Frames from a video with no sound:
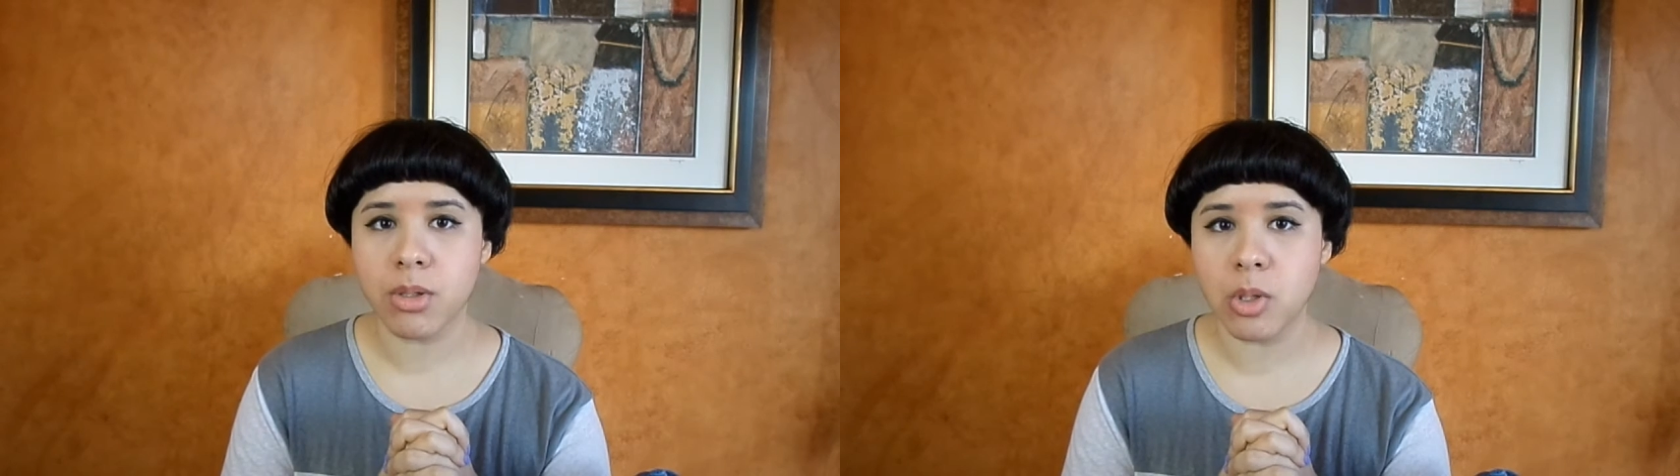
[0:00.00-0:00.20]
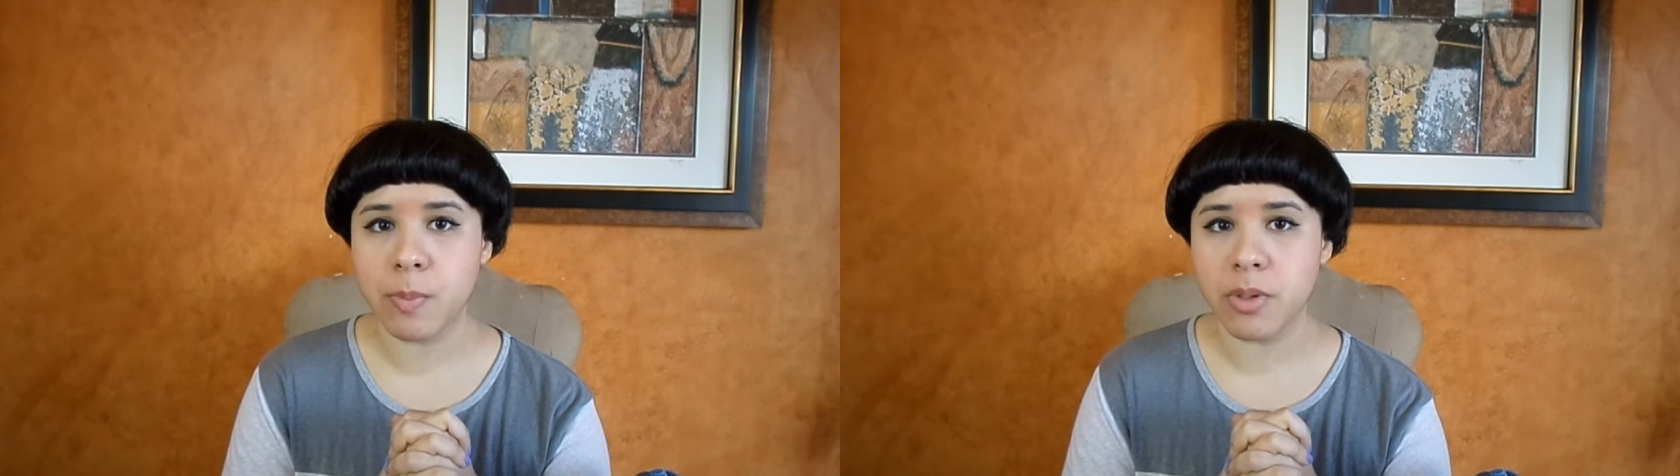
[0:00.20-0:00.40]

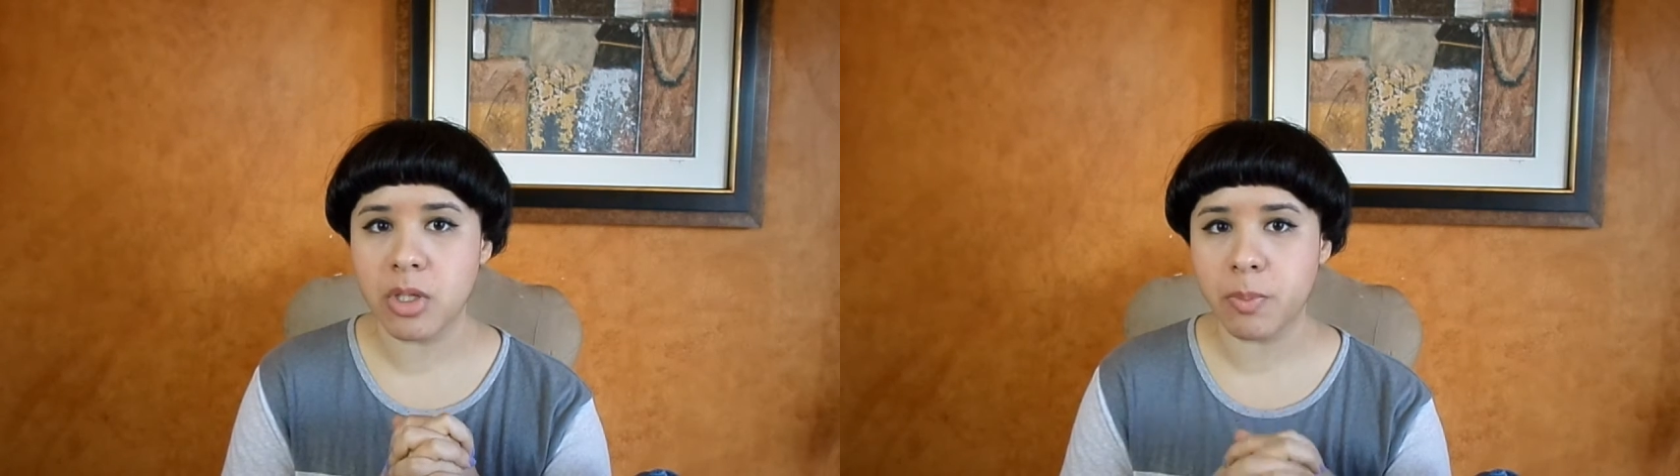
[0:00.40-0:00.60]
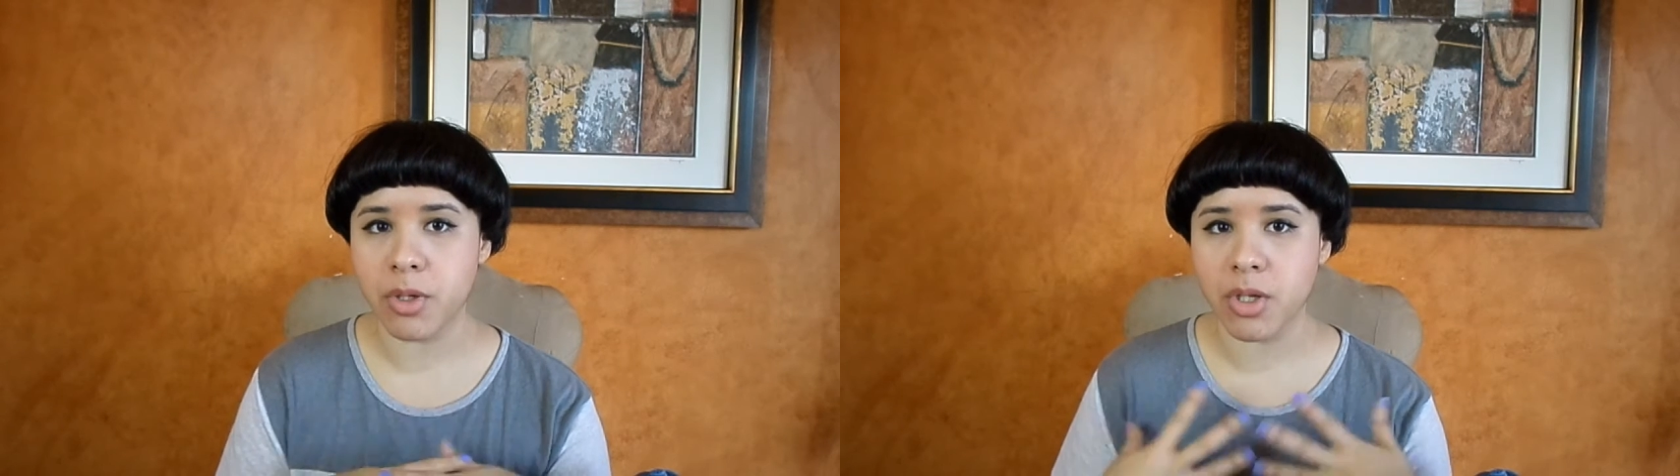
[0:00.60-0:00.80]
super,
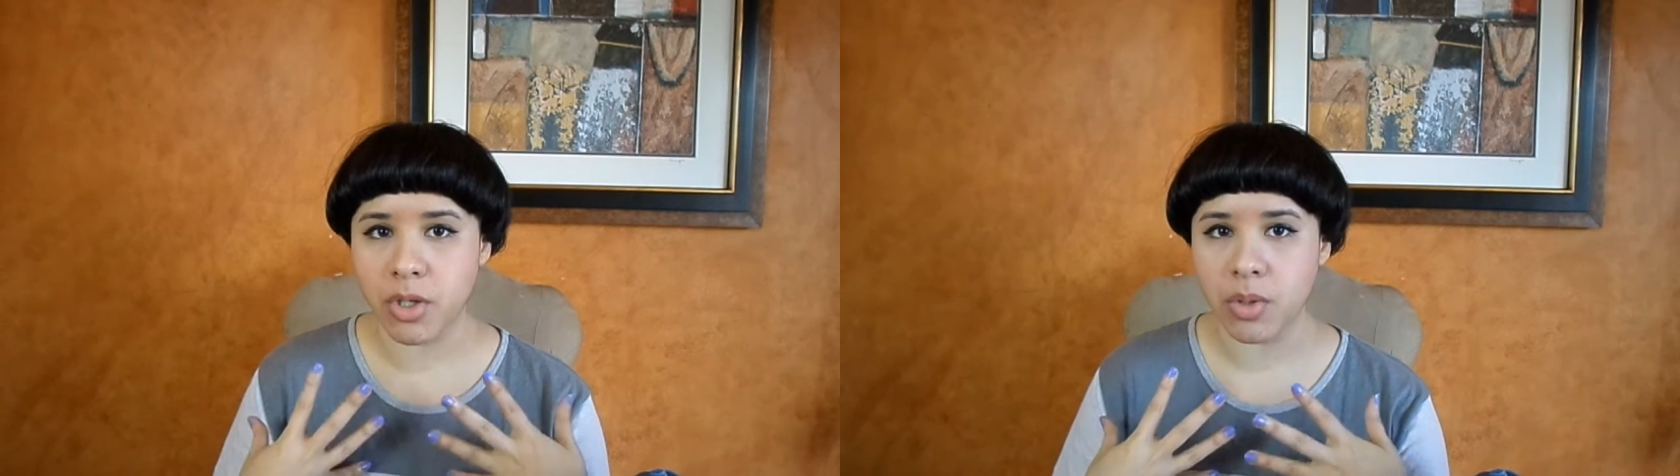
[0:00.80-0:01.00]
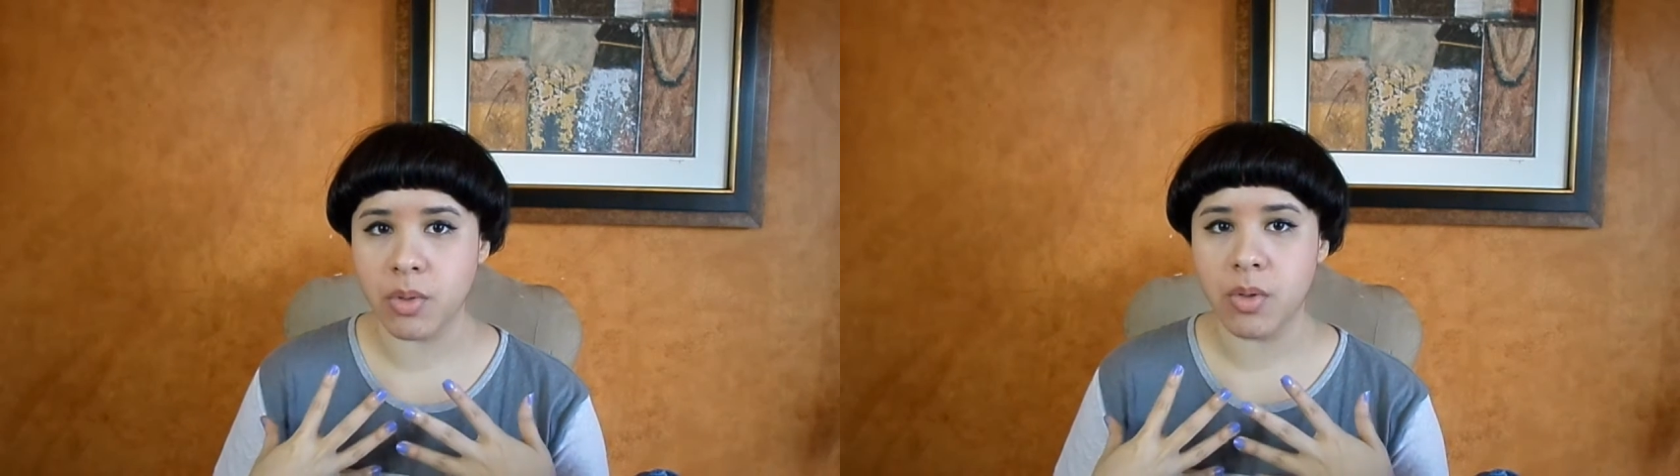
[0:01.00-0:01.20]
super
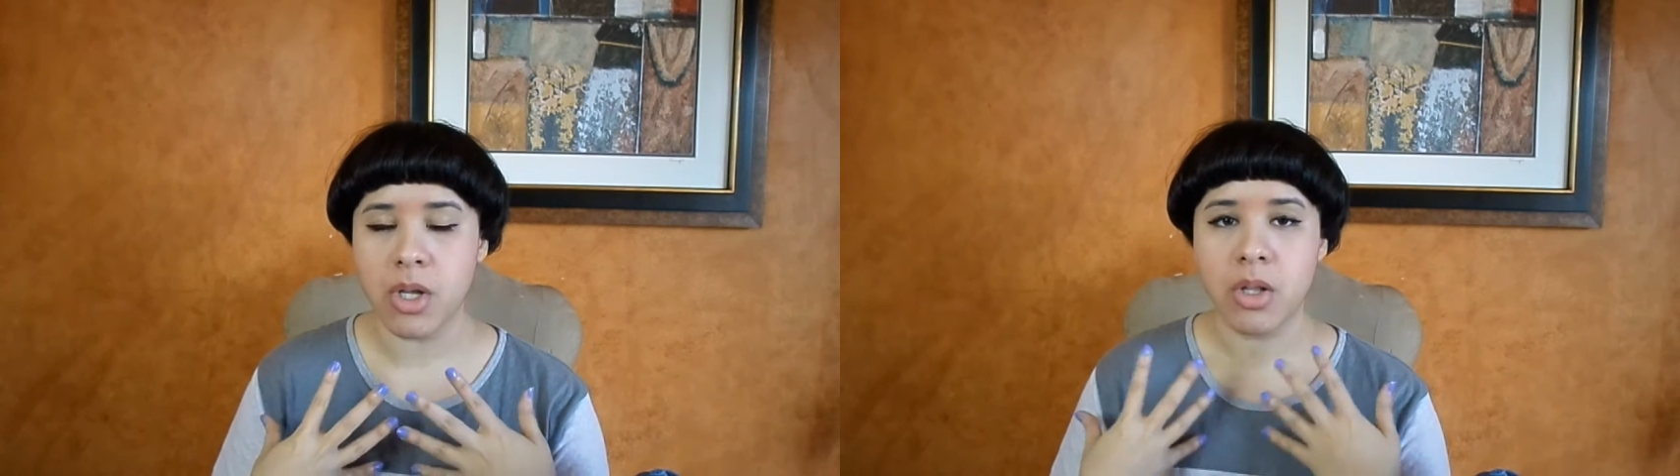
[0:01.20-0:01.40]
cute